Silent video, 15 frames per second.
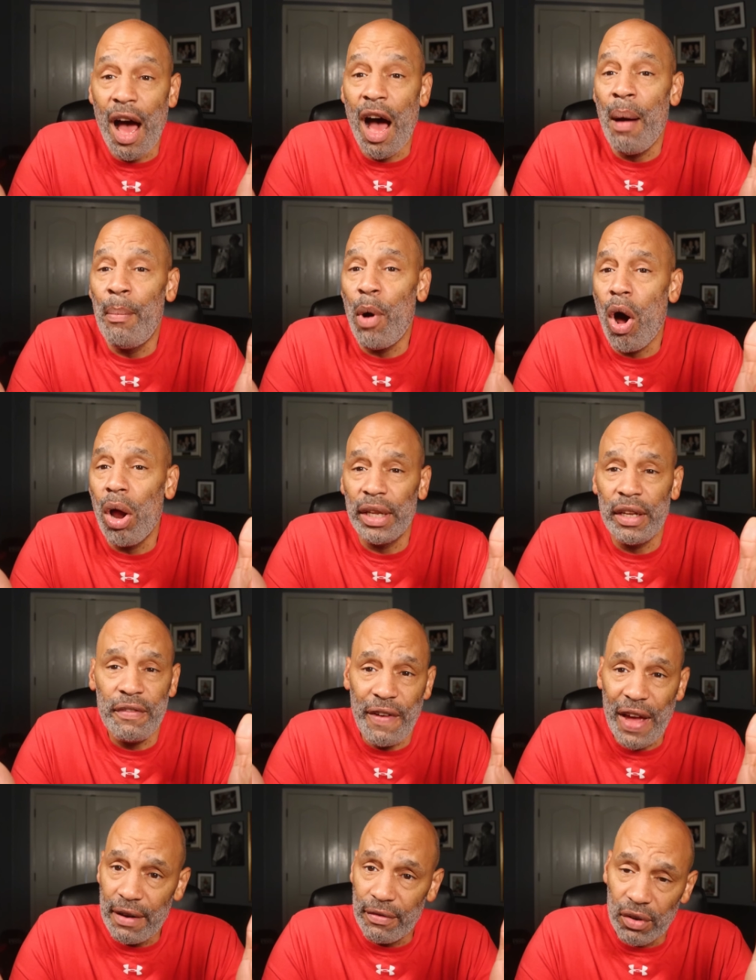I'm all in
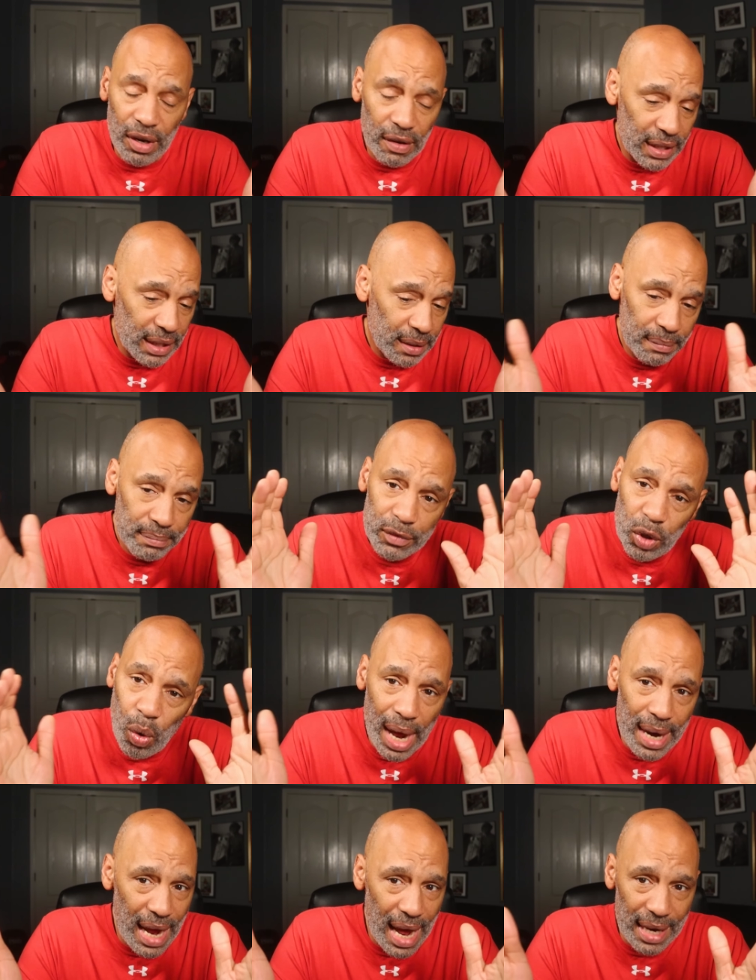favor of it,
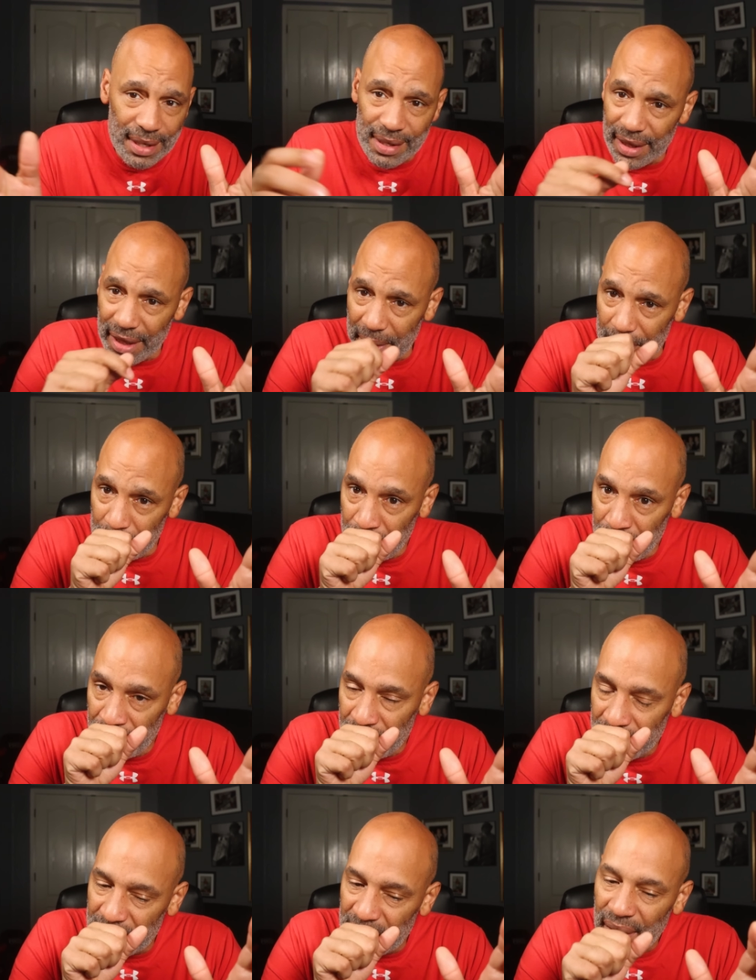quite honestly.
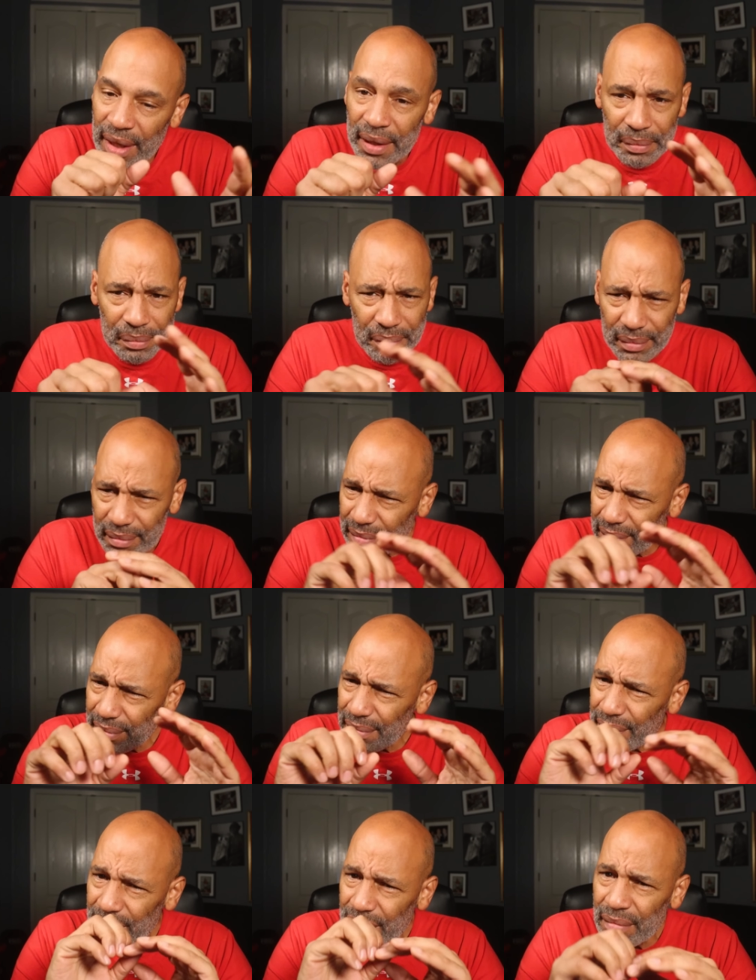But
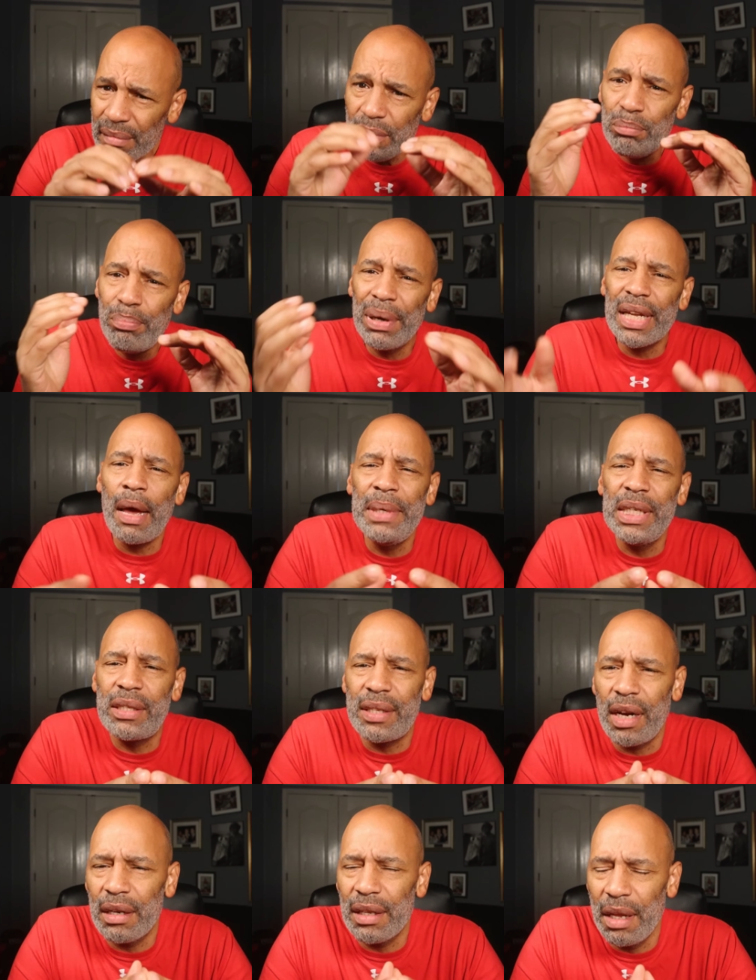let me
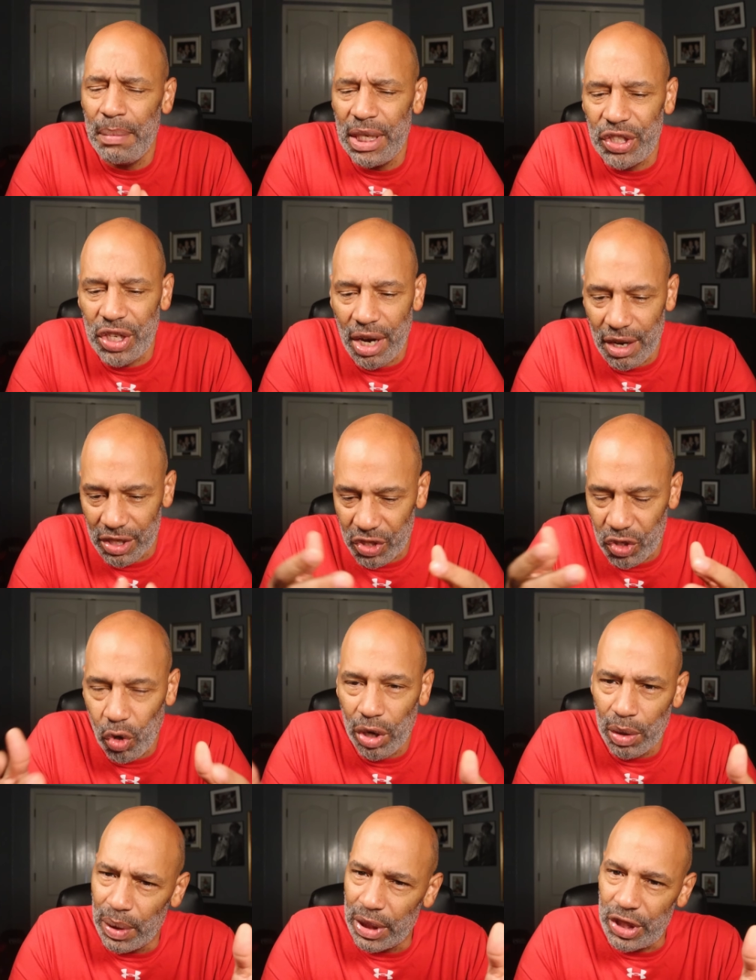share a
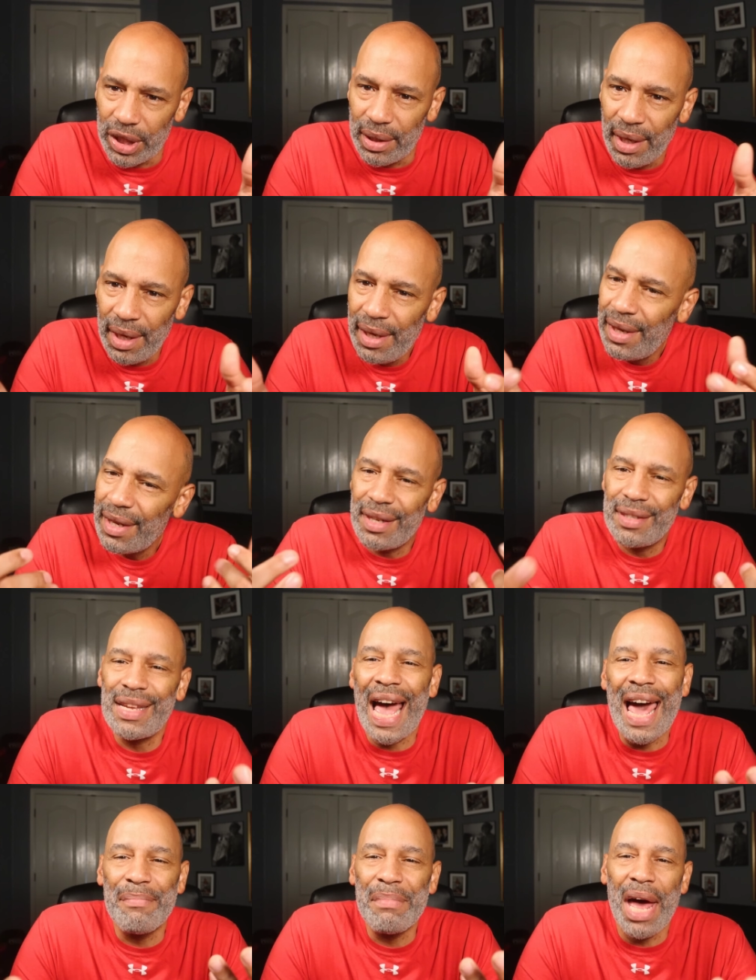story with you, because
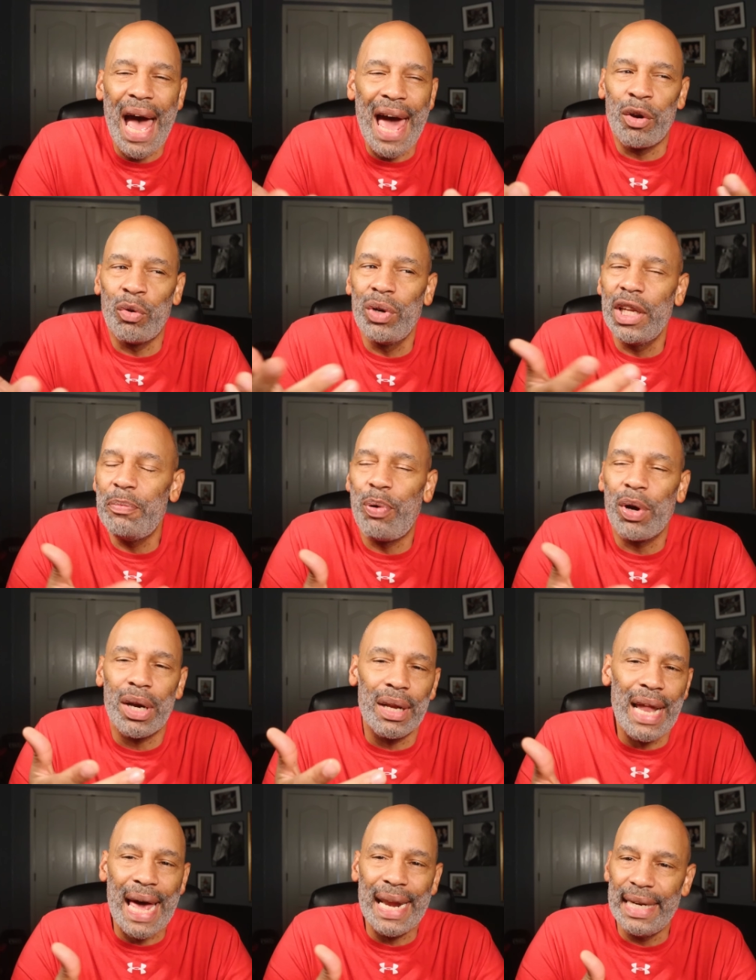I don't really put
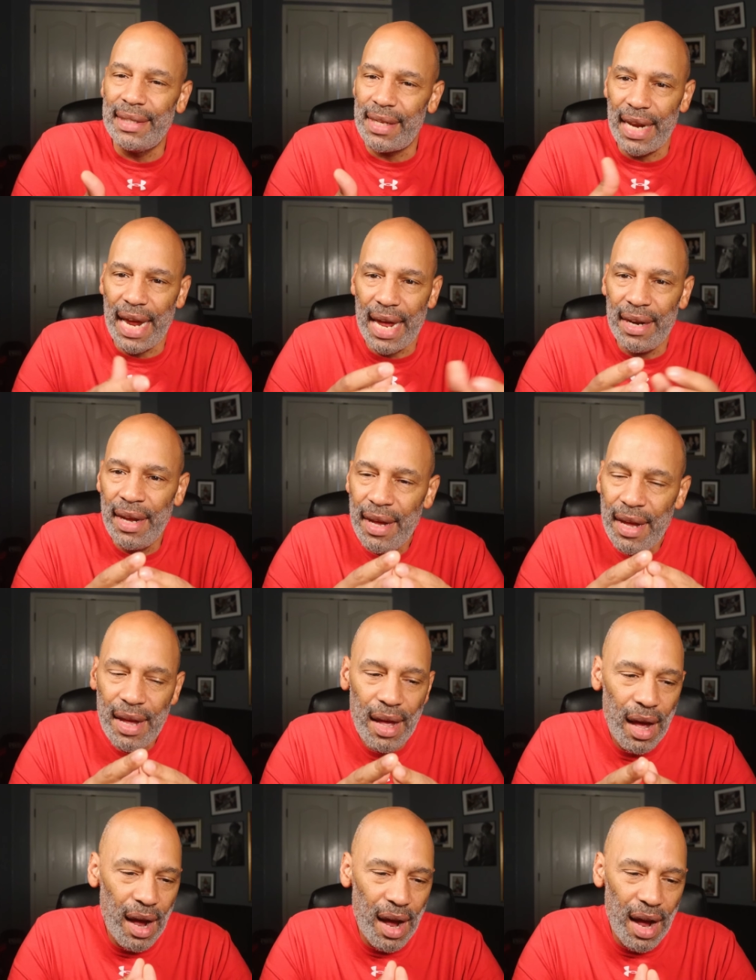a lot into that.
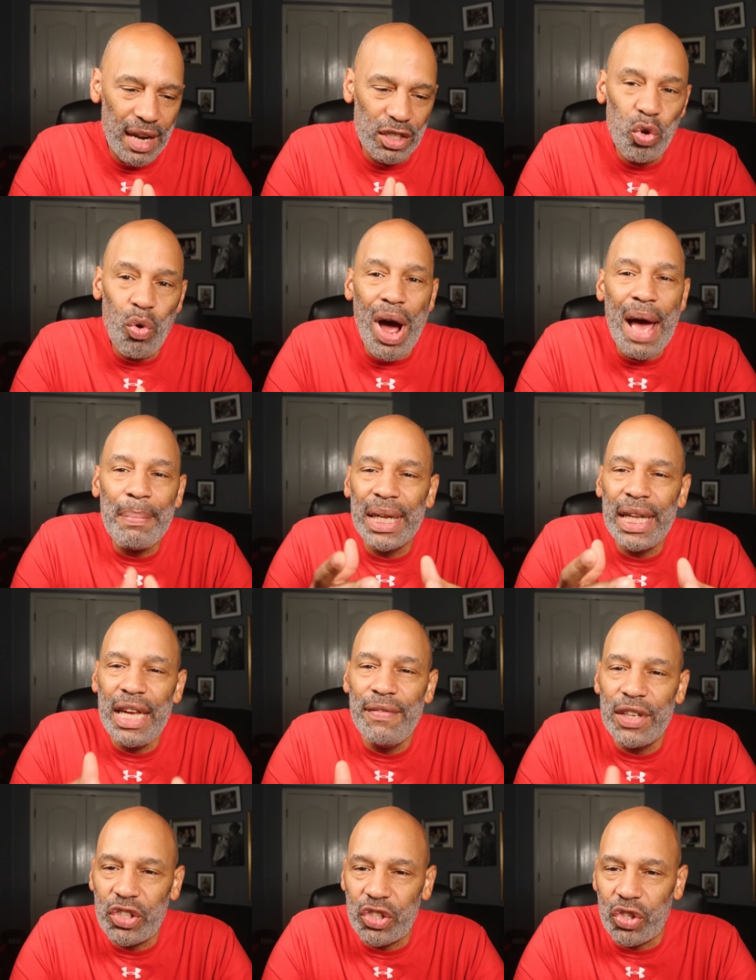Do I
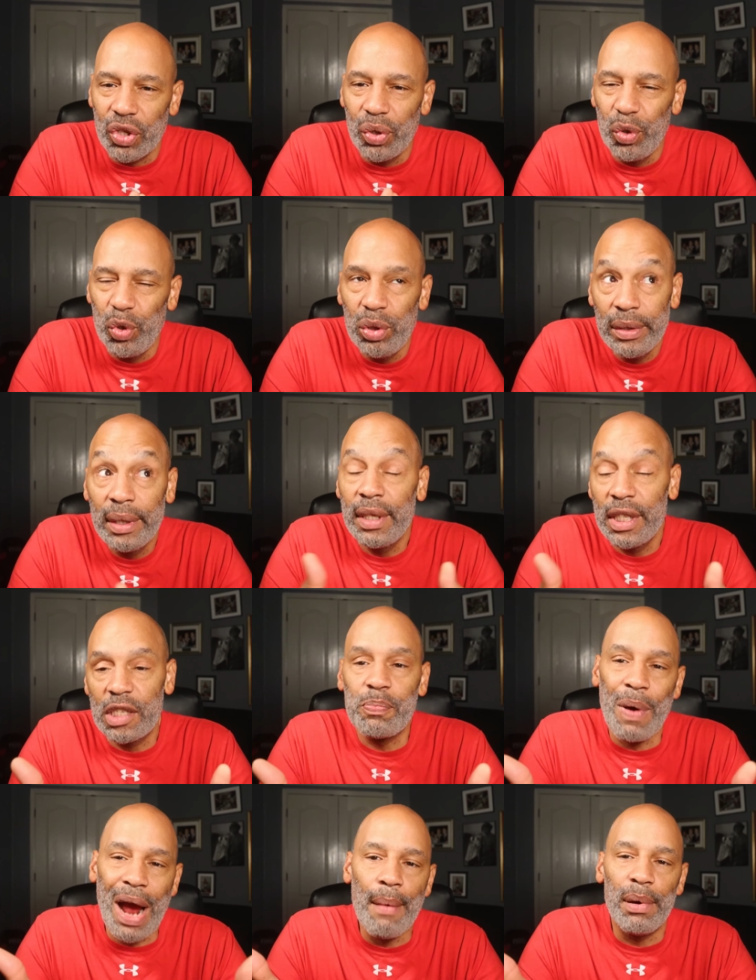believe it's true? It's
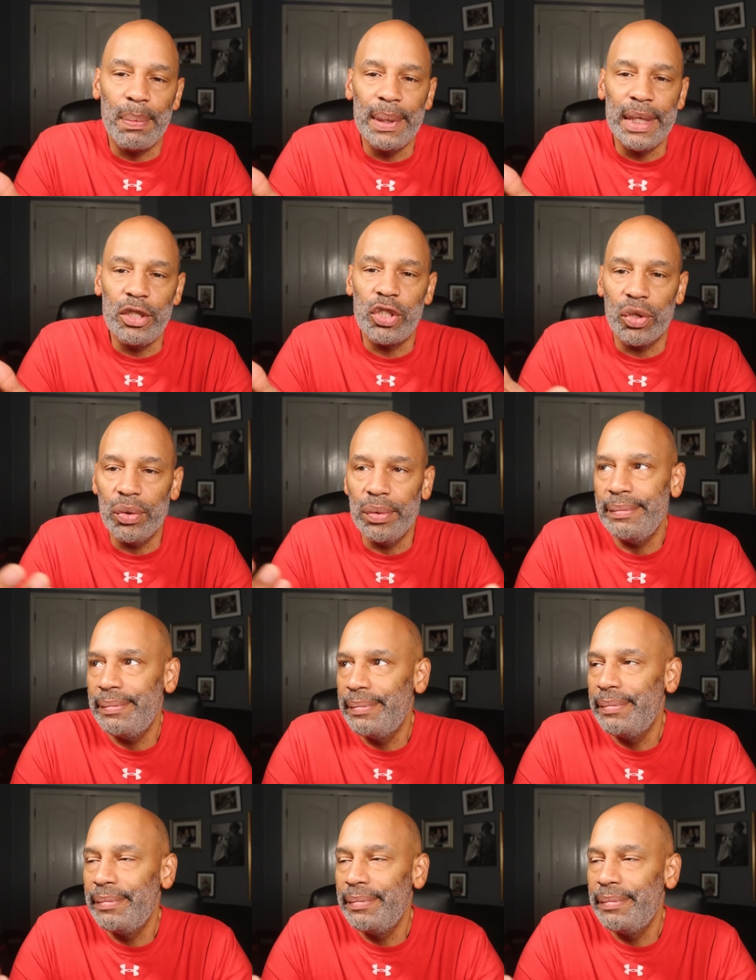probably true.